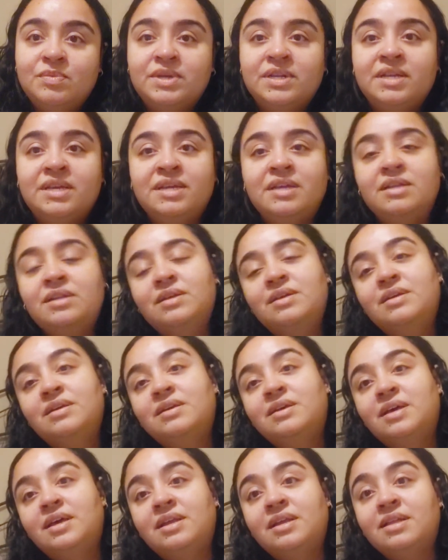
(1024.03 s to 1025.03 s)
We need
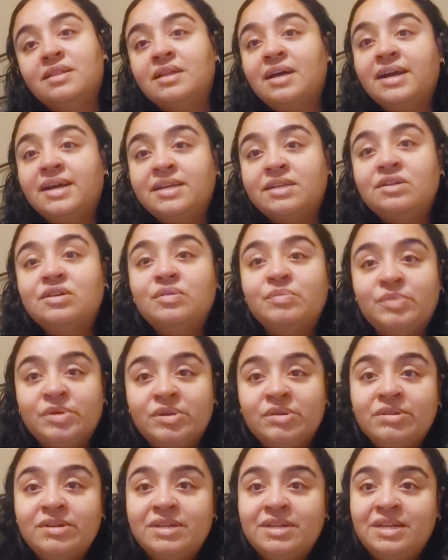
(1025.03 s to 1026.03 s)
an aligned
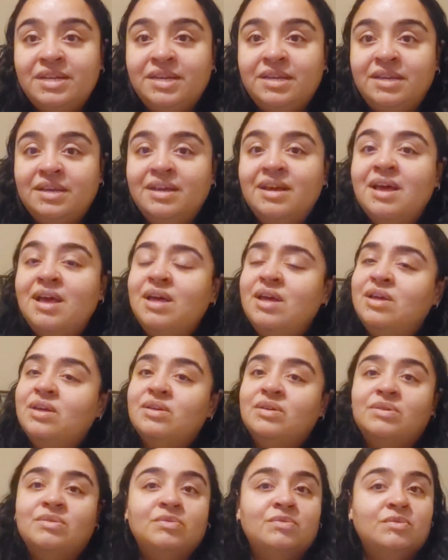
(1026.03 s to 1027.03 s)
community
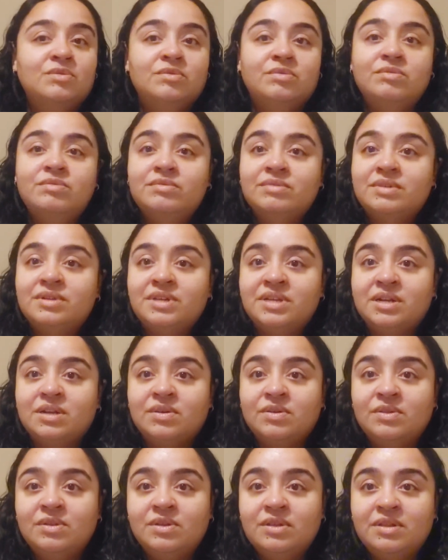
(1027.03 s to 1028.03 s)
who, you
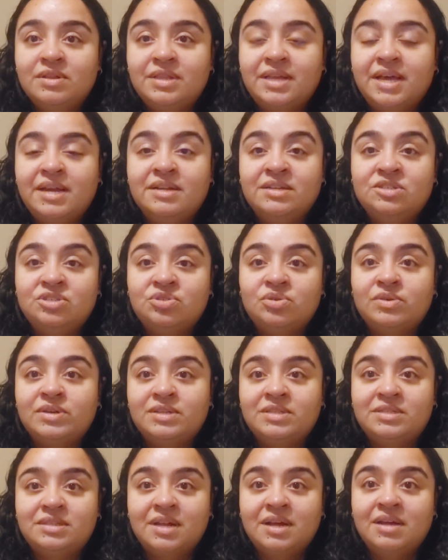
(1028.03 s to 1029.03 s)
know, that
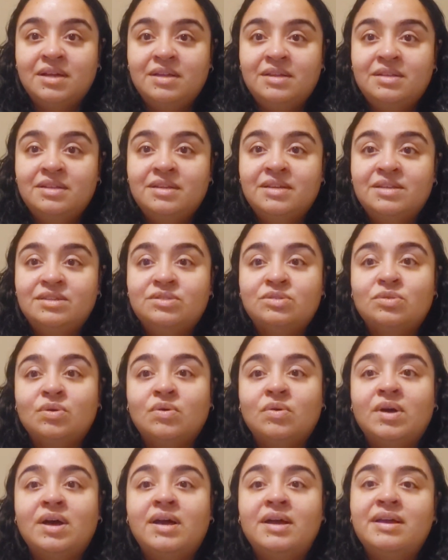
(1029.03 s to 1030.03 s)
enjoys that.
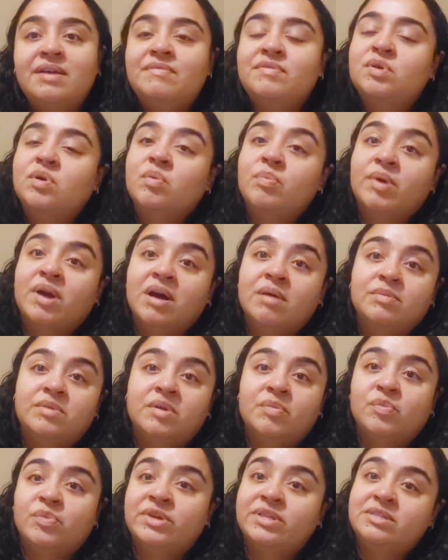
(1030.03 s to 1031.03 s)
So I have no
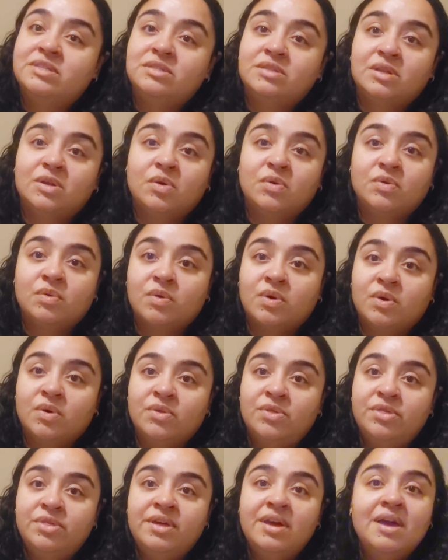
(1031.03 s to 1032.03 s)
problem with slow
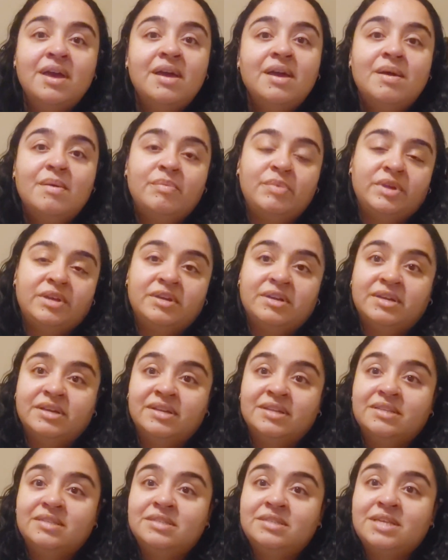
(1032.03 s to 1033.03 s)
growth
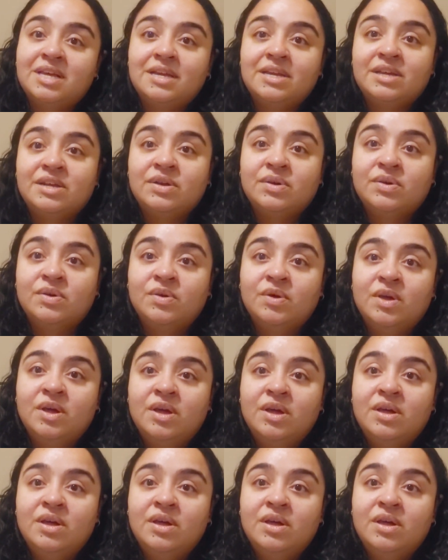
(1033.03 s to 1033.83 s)
because, you know,